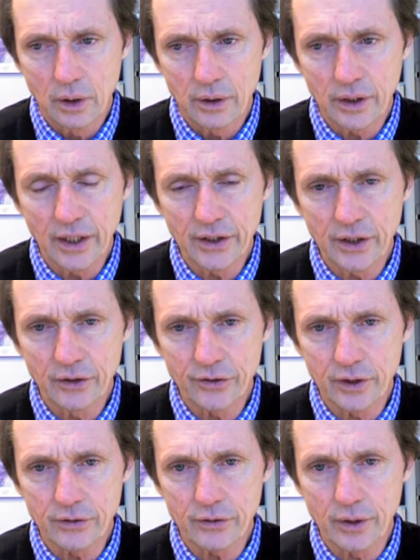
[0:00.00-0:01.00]
19th
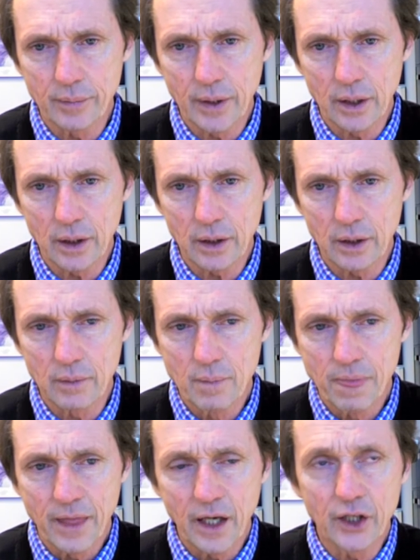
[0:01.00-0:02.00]
century America,
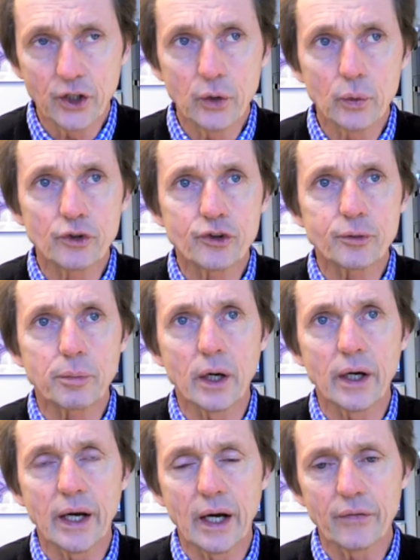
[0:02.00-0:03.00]
and you would
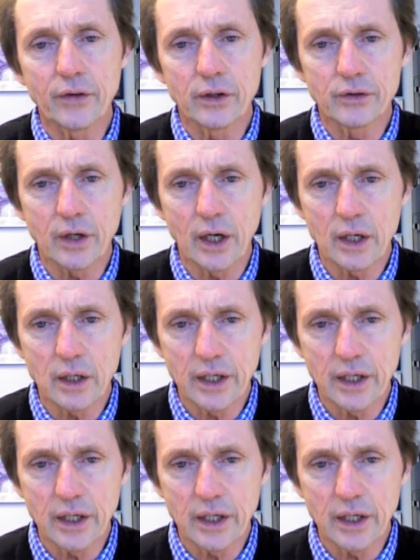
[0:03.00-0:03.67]
spread out the entire